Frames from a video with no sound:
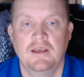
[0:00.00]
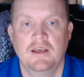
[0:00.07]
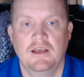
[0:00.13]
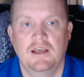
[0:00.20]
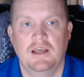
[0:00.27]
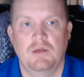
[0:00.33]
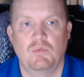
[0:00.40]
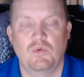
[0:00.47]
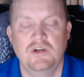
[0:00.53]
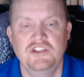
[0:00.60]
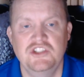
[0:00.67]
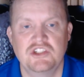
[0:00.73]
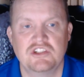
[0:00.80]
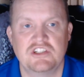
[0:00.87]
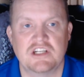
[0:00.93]
And once
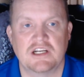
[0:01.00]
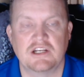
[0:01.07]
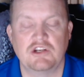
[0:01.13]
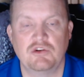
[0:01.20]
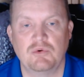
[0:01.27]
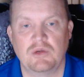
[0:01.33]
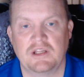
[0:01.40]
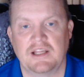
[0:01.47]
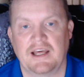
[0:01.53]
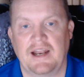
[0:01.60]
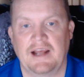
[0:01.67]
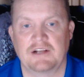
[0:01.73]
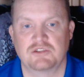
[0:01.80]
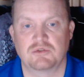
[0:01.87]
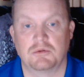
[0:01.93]
you're done doing that
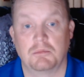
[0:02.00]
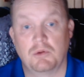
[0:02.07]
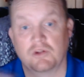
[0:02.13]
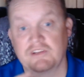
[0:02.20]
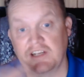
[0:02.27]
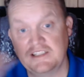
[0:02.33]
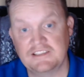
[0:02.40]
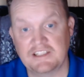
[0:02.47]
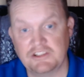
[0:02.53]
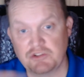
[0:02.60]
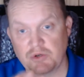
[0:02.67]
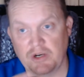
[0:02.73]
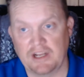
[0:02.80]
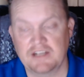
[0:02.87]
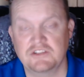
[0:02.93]
actual
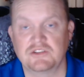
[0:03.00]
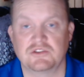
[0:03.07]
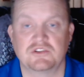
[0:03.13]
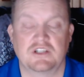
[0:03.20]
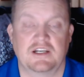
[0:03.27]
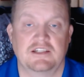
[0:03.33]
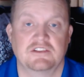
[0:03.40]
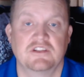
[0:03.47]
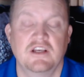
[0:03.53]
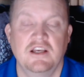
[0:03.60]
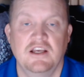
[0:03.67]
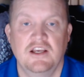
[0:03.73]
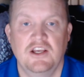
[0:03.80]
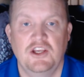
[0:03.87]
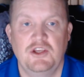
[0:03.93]
multisensory exercise,
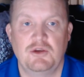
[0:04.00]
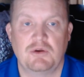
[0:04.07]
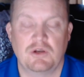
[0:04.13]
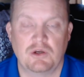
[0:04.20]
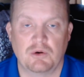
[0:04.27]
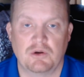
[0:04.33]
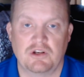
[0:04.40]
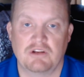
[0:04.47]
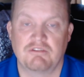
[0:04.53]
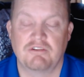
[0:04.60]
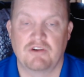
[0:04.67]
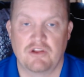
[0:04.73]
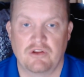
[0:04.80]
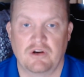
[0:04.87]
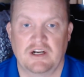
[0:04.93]
you can go into
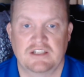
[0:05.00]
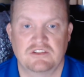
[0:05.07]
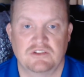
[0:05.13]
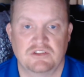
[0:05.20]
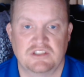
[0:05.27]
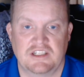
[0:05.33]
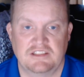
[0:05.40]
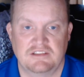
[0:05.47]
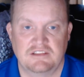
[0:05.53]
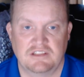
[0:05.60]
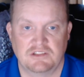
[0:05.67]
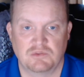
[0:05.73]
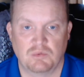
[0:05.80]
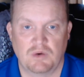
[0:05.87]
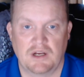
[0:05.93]
further exercises
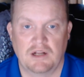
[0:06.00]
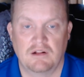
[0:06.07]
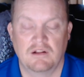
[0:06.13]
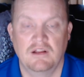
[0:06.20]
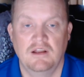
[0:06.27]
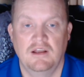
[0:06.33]
as well.